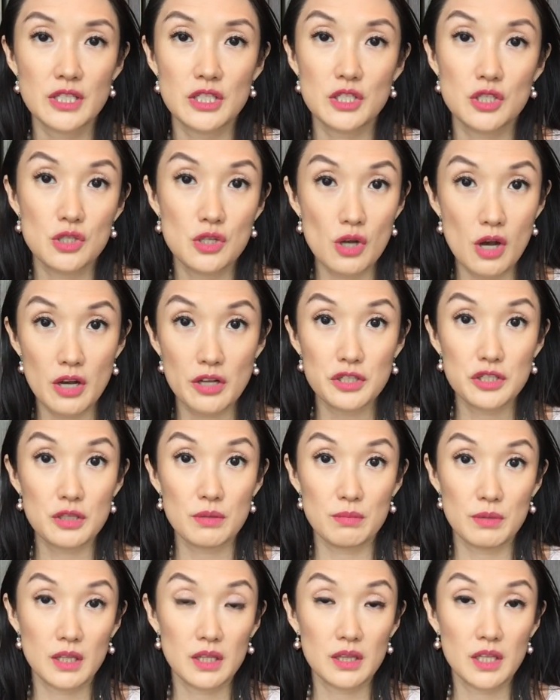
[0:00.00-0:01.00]
It's not
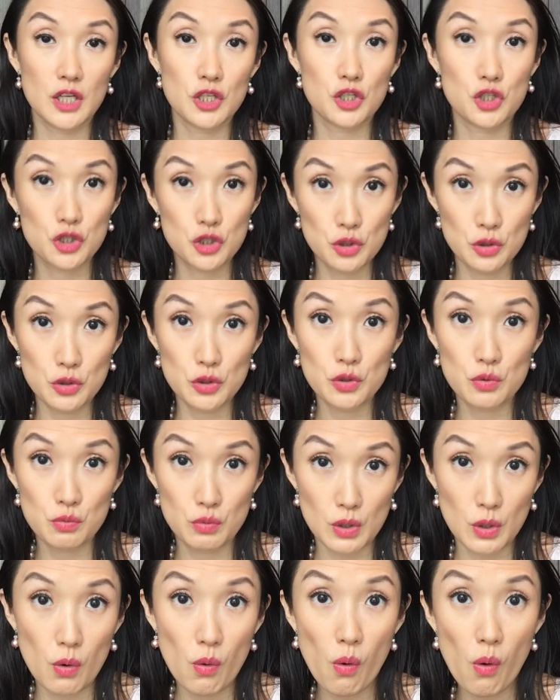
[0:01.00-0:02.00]
something that should
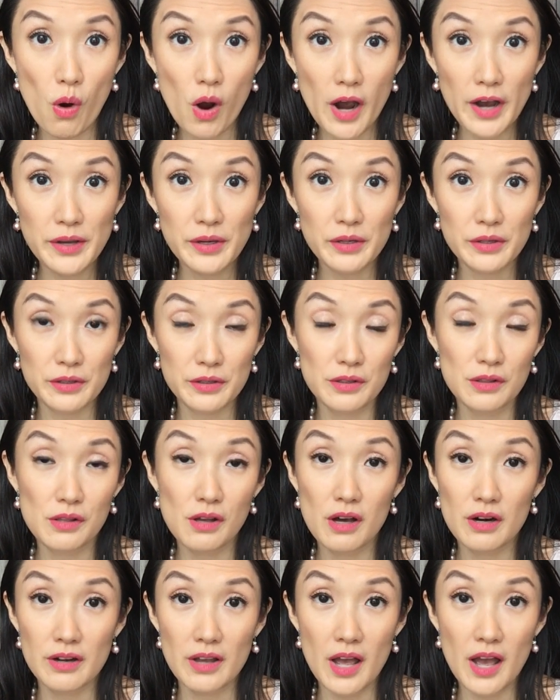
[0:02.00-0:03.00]
require a
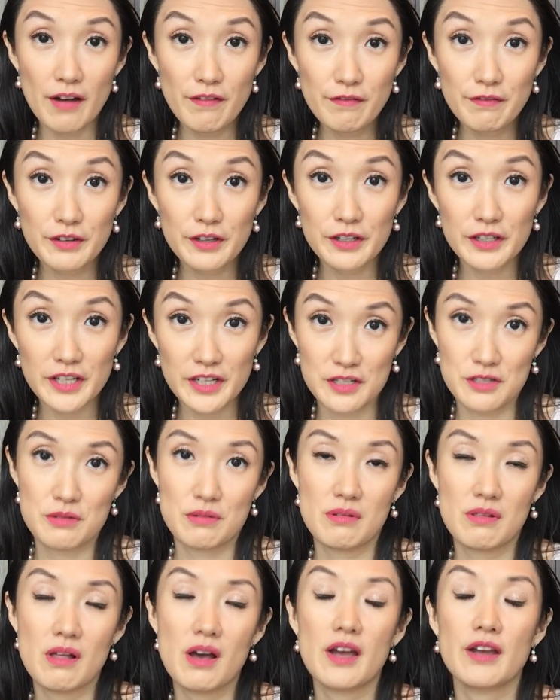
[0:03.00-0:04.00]
lot of effort in
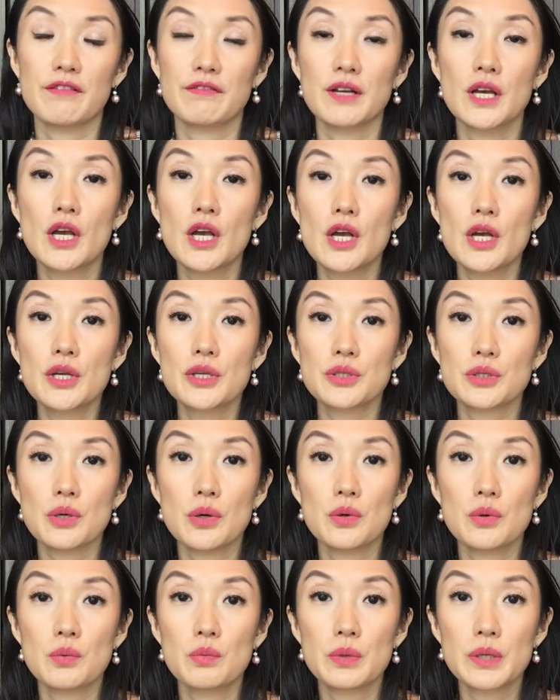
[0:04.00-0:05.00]
your life.
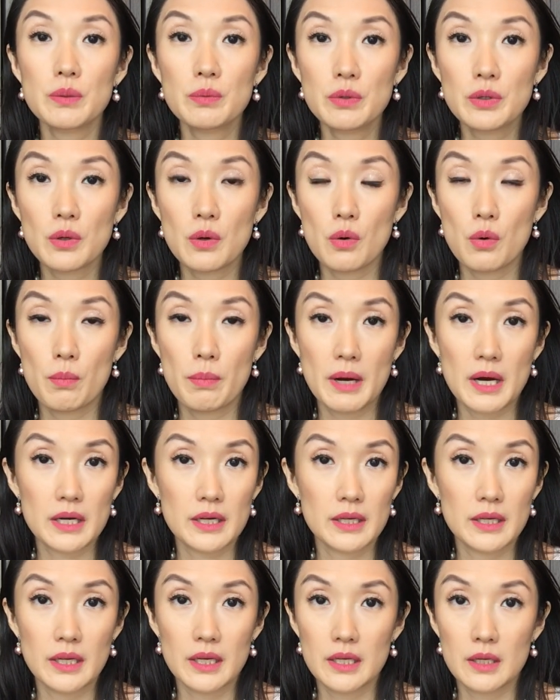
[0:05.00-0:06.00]
So we would go about
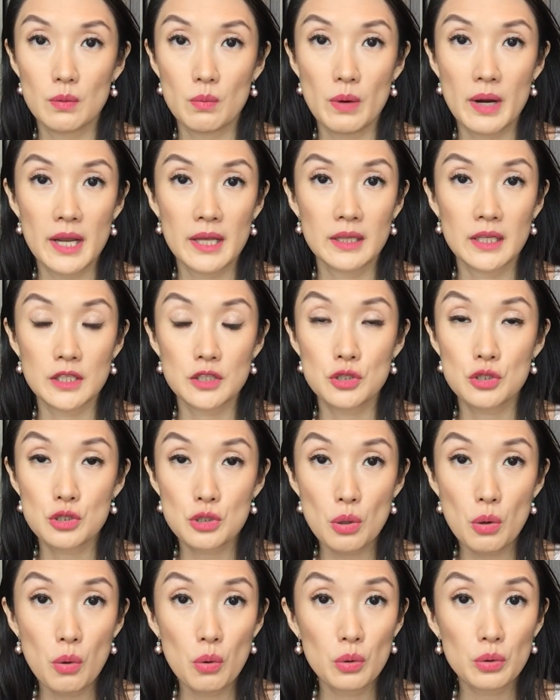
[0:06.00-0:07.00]
it in a way that's
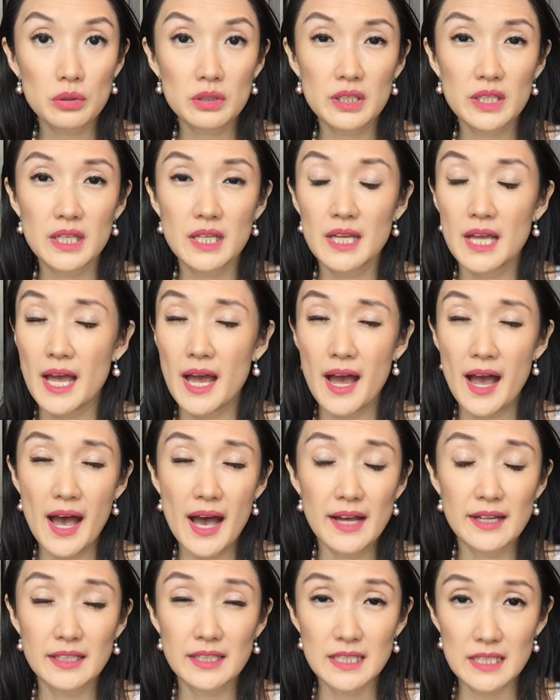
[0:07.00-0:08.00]
totally
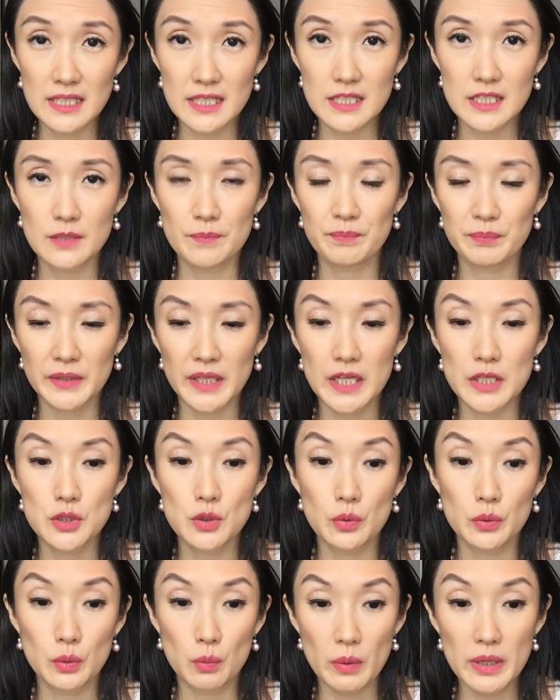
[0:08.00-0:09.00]
at ease. Okay,
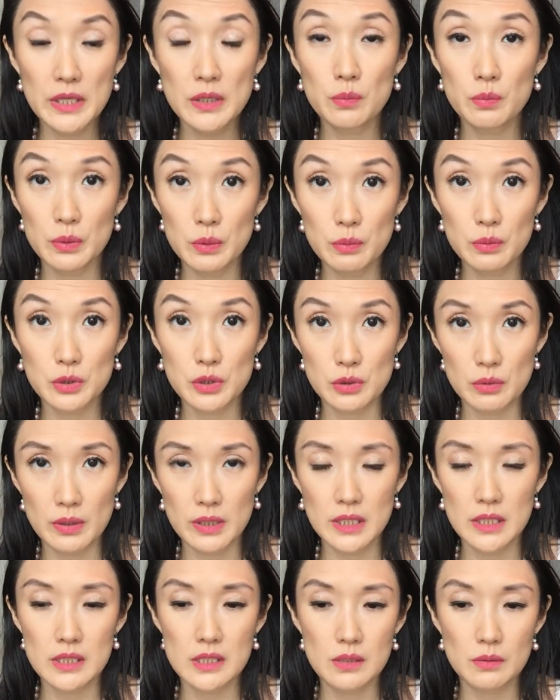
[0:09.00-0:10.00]
so the way we would do
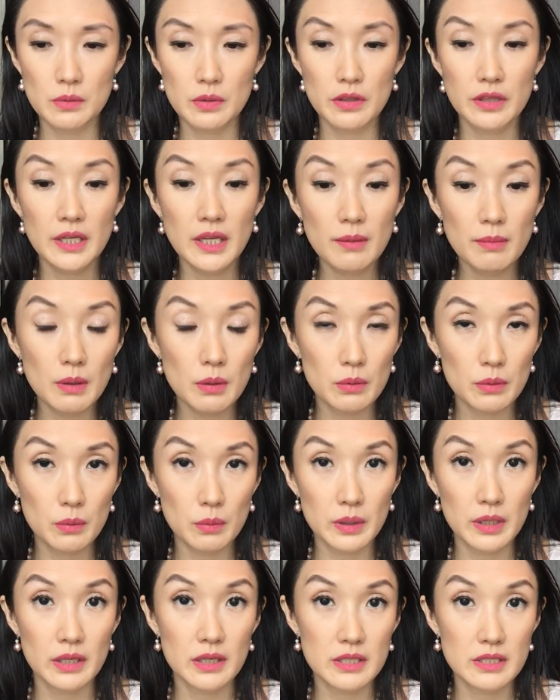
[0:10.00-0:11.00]
it is we think about
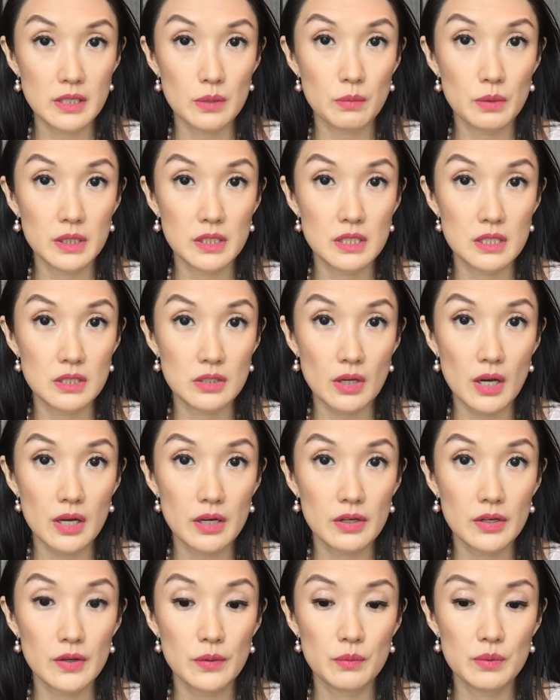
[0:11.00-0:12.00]
what it is that we
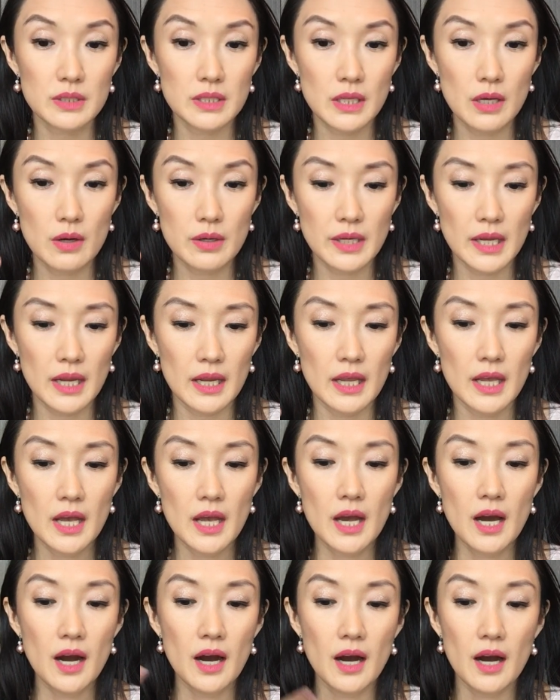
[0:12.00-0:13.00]
desire and we say, okay,
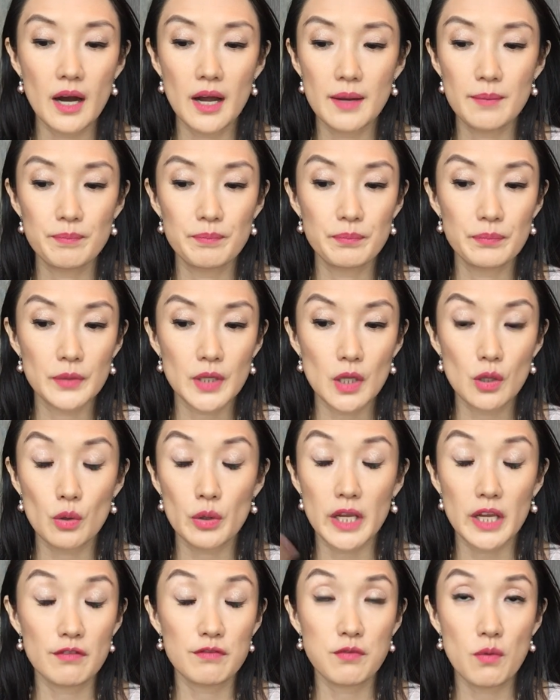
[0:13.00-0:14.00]
I'm
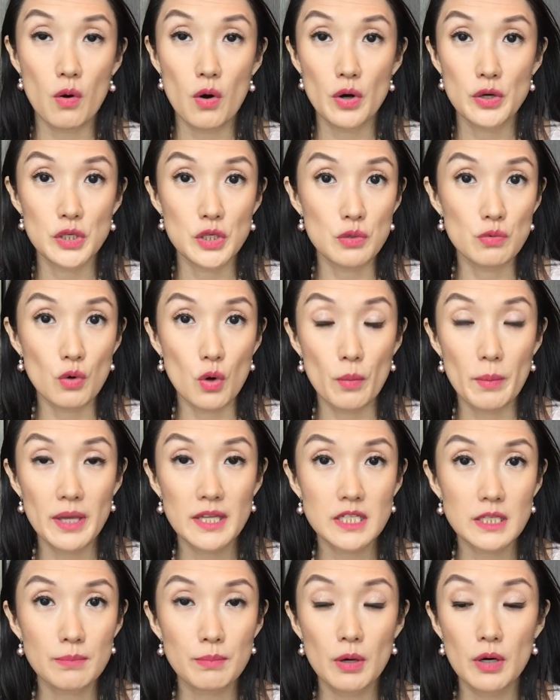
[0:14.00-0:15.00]
looking for a new
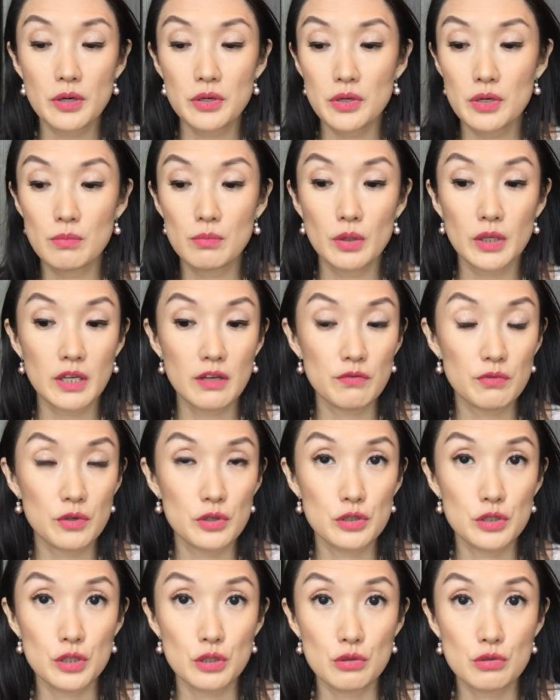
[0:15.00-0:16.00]
romantic partner, I'm looking for
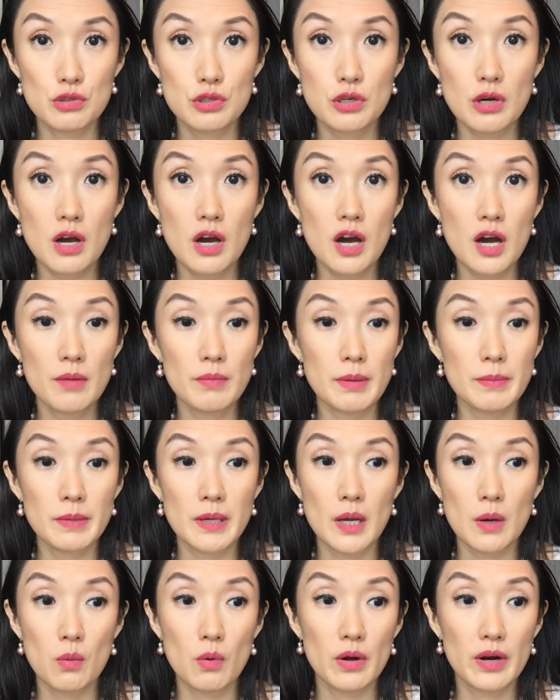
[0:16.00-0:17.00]
a new job,
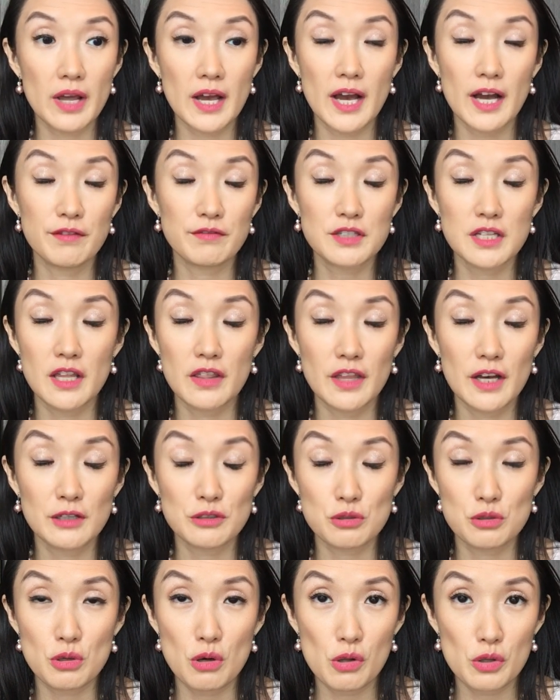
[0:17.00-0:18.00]
maybe I want to have
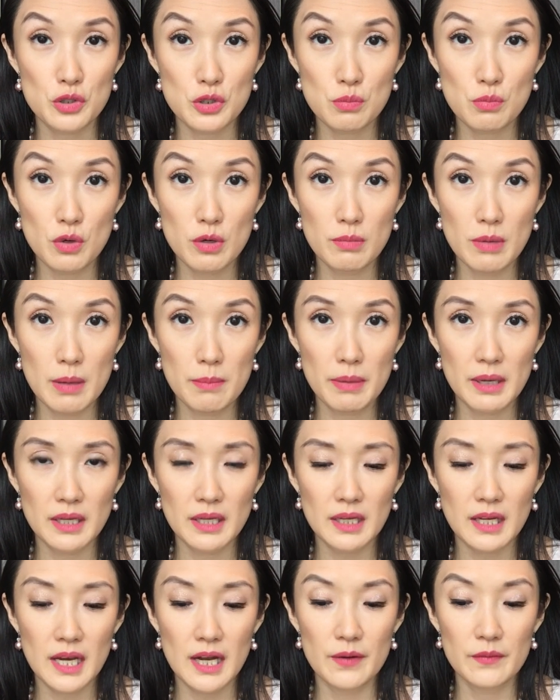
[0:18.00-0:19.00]
$10,000 more in my
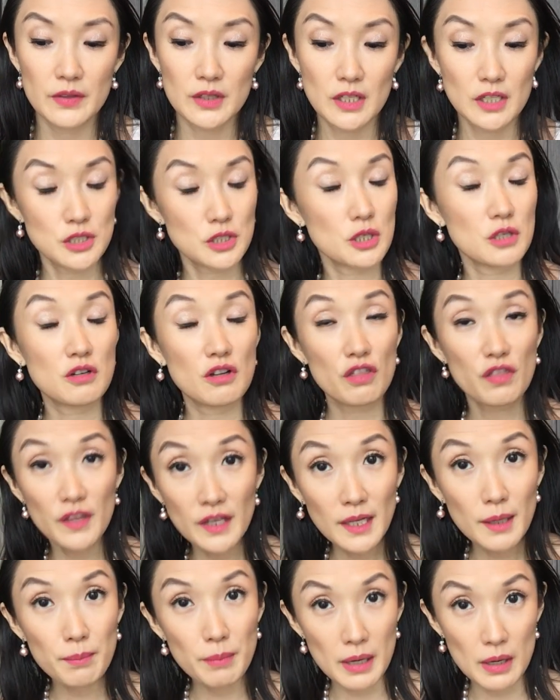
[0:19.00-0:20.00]
bank account. And I start to
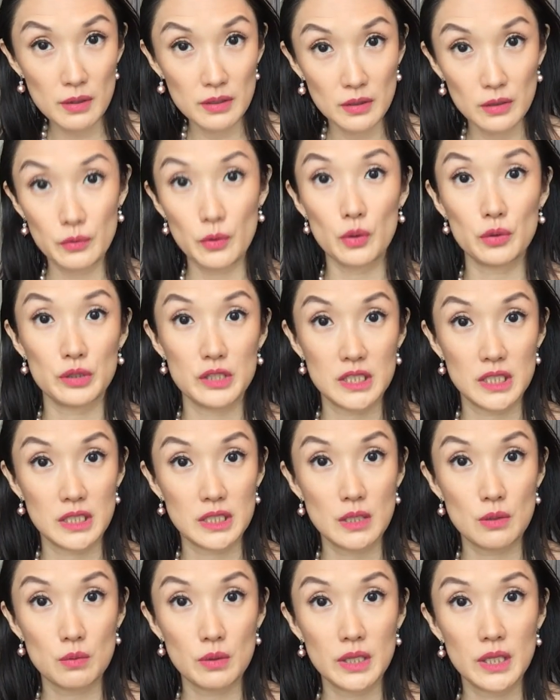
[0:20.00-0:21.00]
think about all these
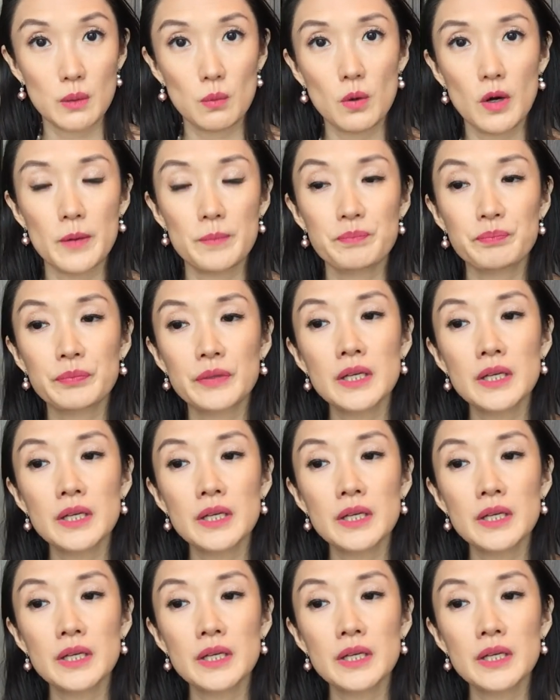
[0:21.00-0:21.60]
things I really want.